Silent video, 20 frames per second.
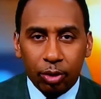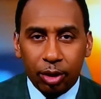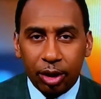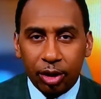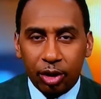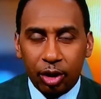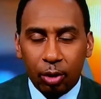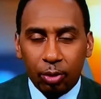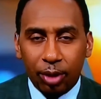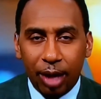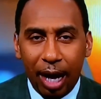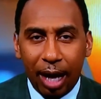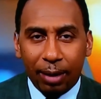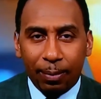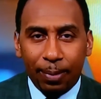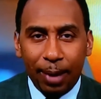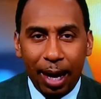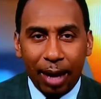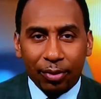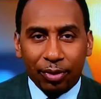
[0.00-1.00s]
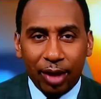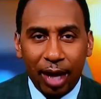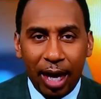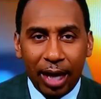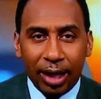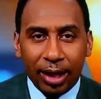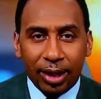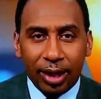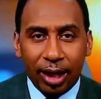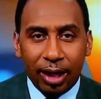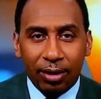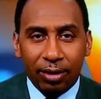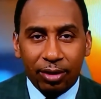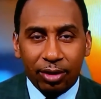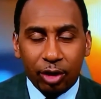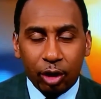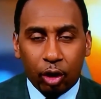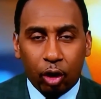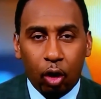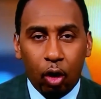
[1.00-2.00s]
There's no doubt about that. And then
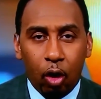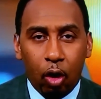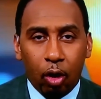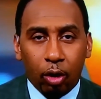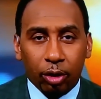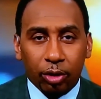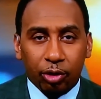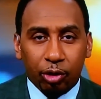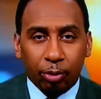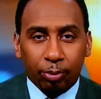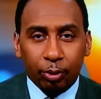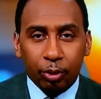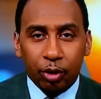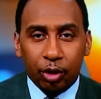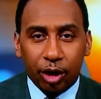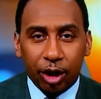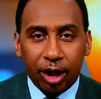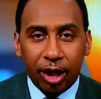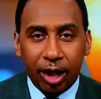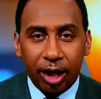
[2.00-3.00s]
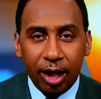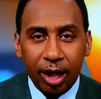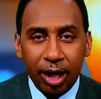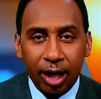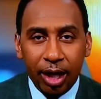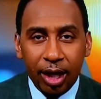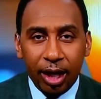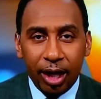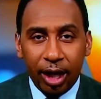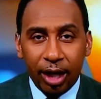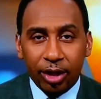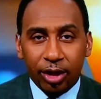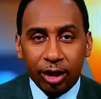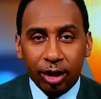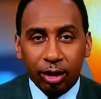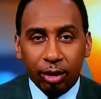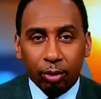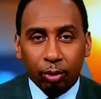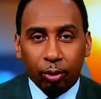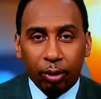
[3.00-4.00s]
to call Triple G into
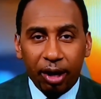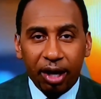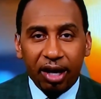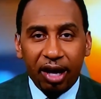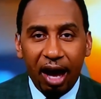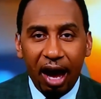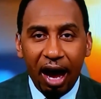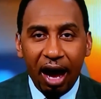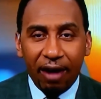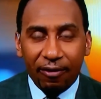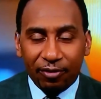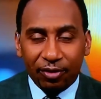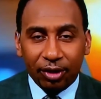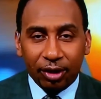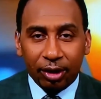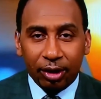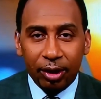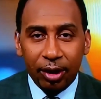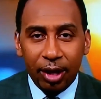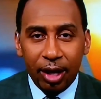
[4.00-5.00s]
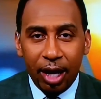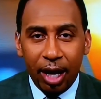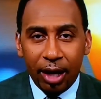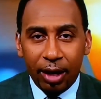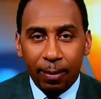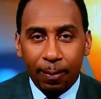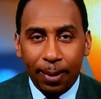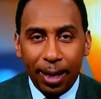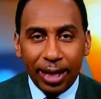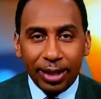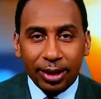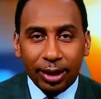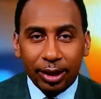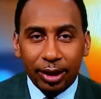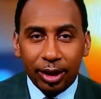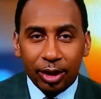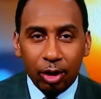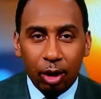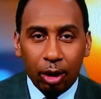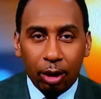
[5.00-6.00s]
the ring after and to
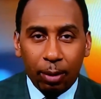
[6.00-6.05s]
basically talk